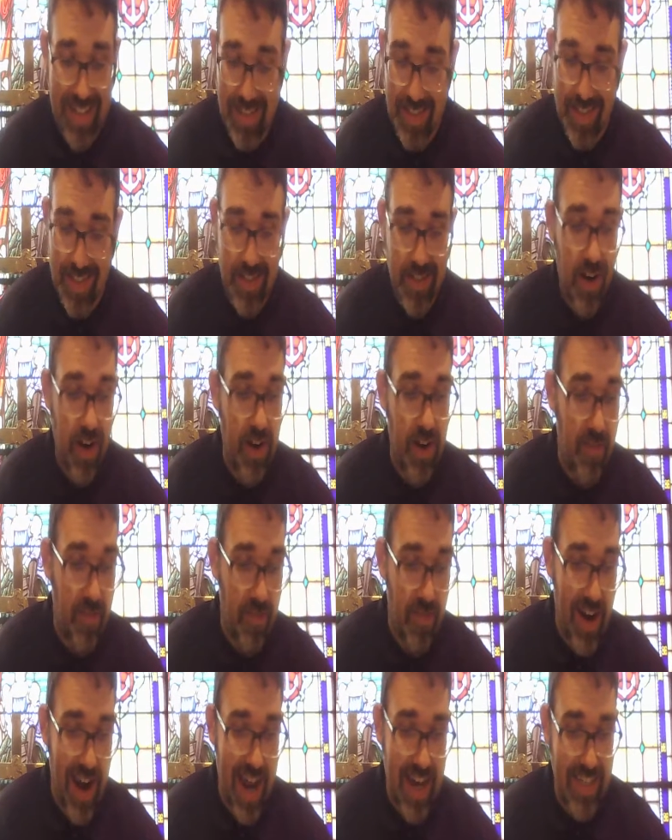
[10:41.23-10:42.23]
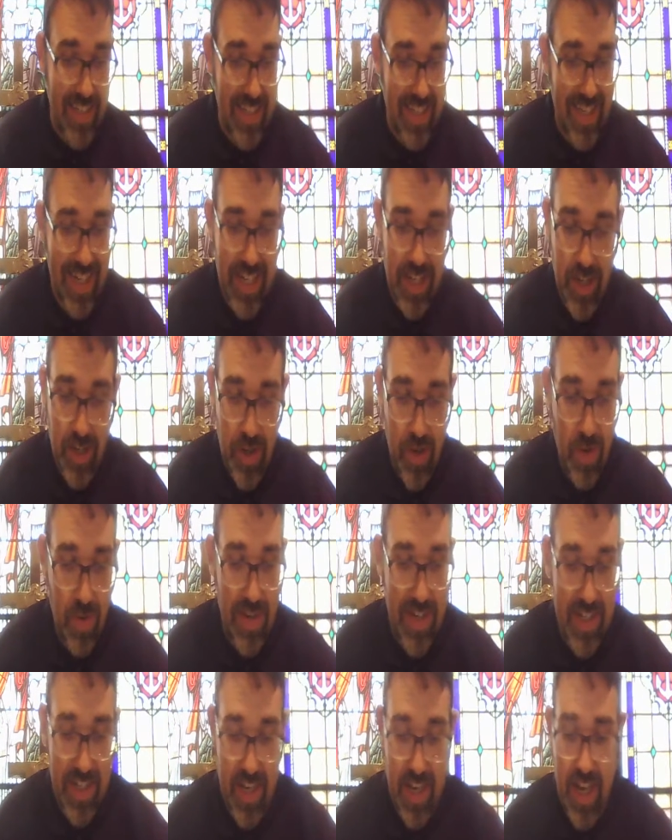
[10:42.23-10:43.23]
to start afresh and anew
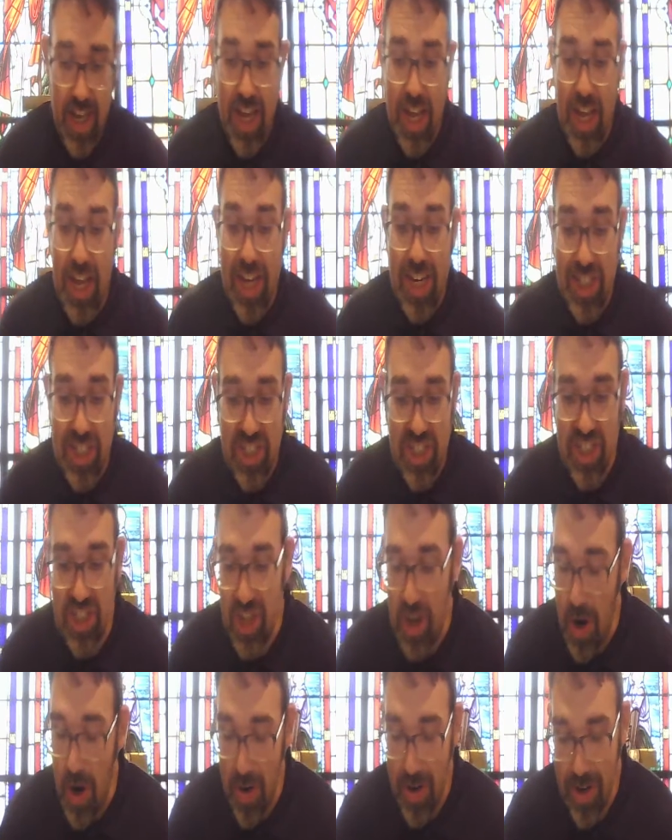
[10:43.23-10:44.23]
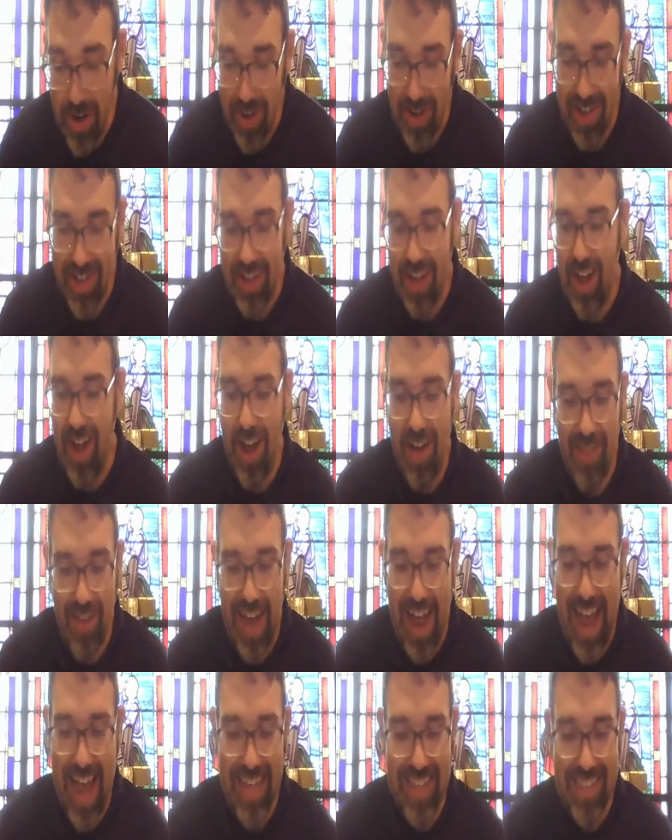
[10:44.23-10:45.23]
and to show your love
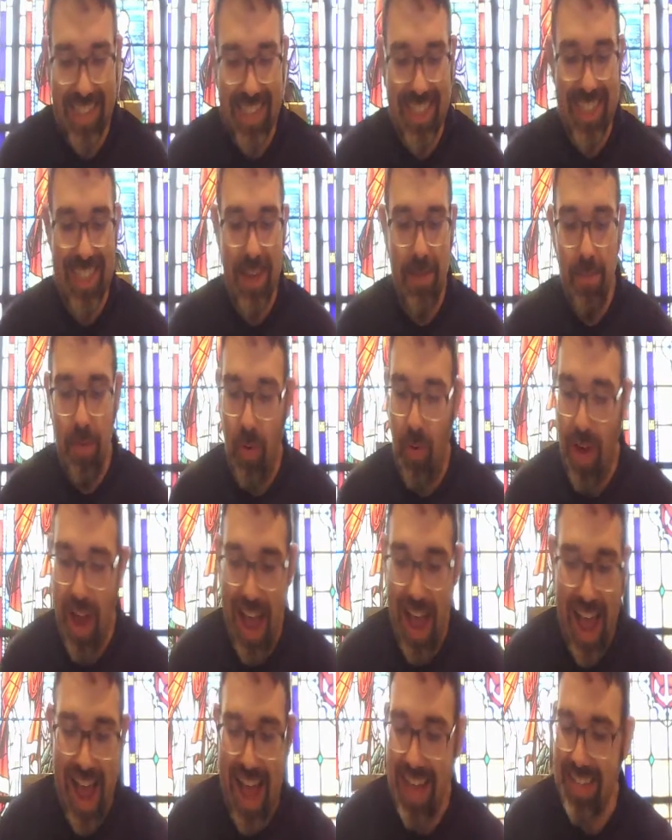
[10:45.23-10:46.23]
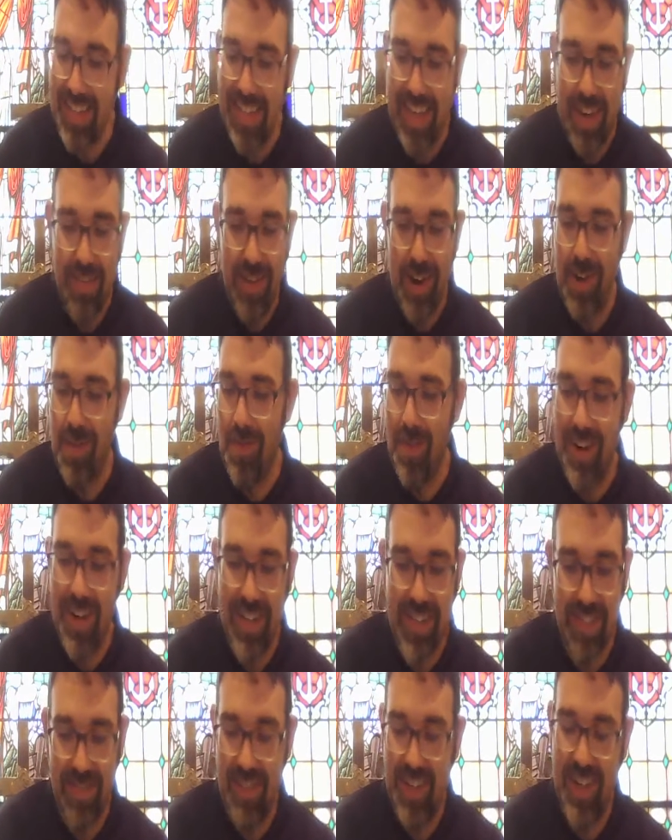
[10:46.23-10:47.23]
as simple as giving
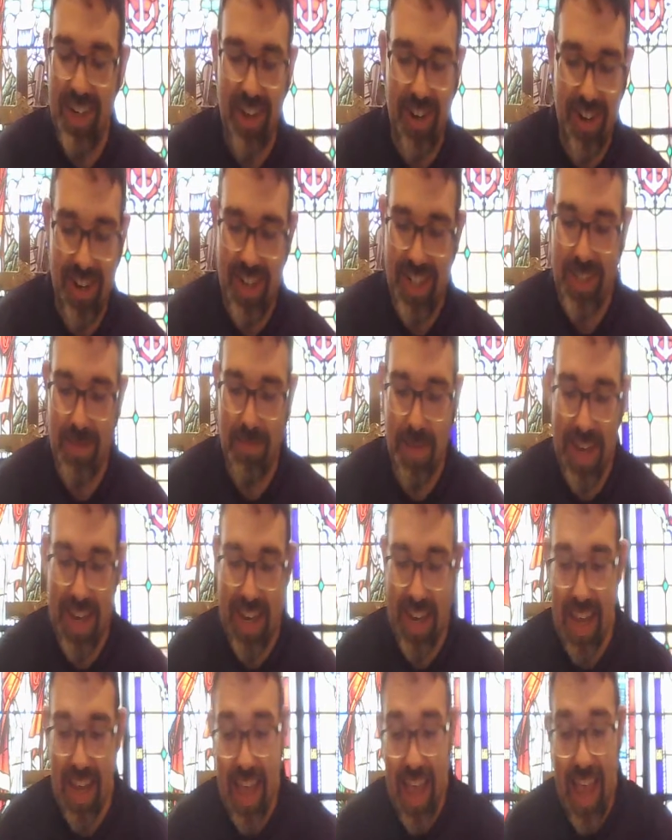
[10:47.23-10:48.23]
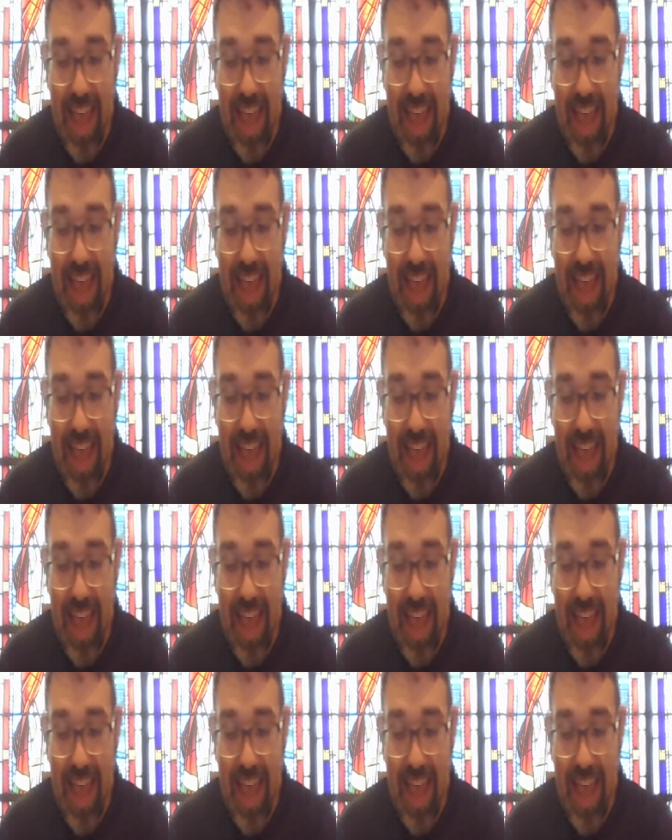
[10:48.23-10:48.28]
words of encouragement,